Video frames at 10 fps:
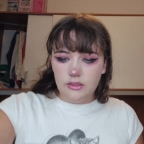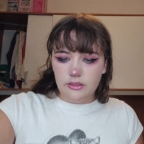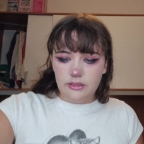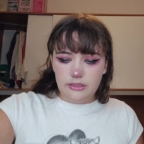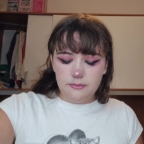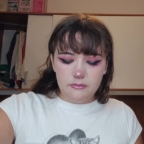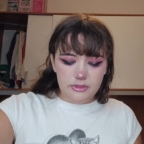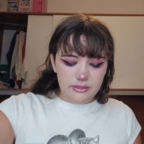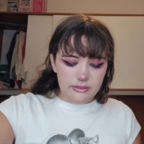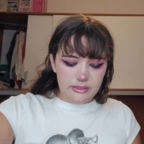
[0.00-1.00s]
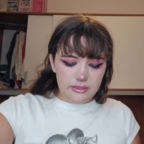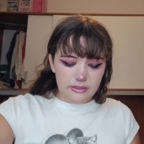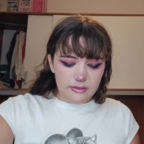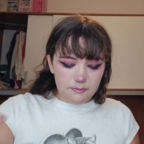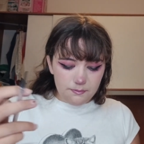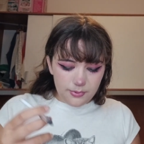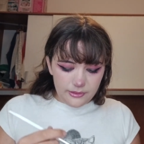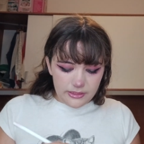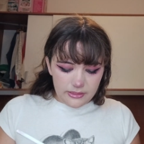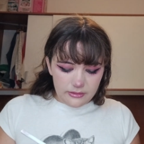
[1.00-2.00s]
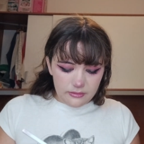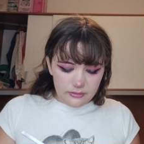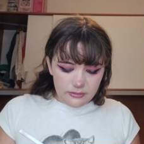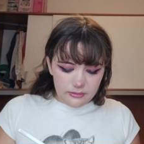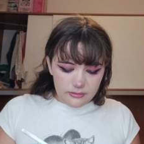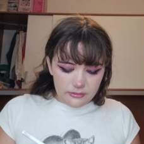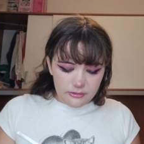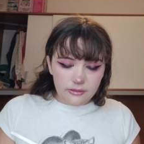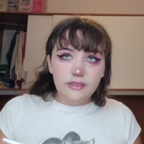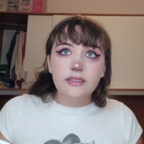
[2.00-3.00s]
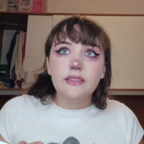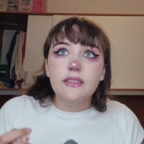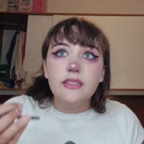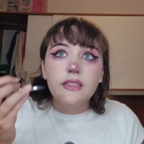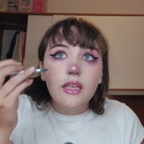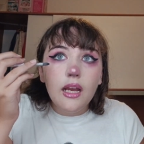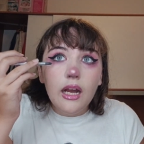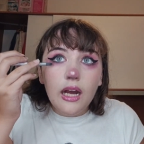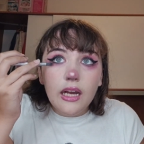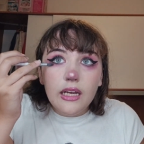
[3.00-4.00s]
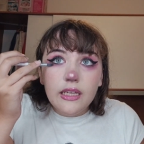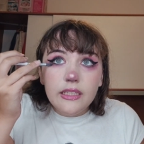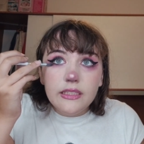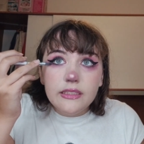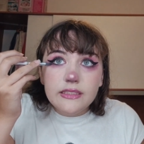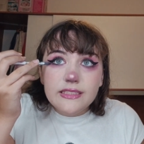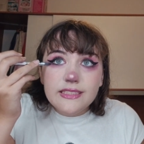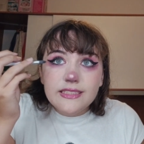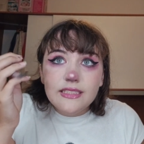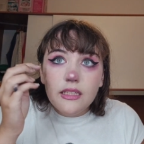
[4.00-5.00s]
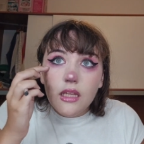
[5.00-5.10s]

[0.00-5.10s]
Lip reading: and I'm gonna put it on the eyes,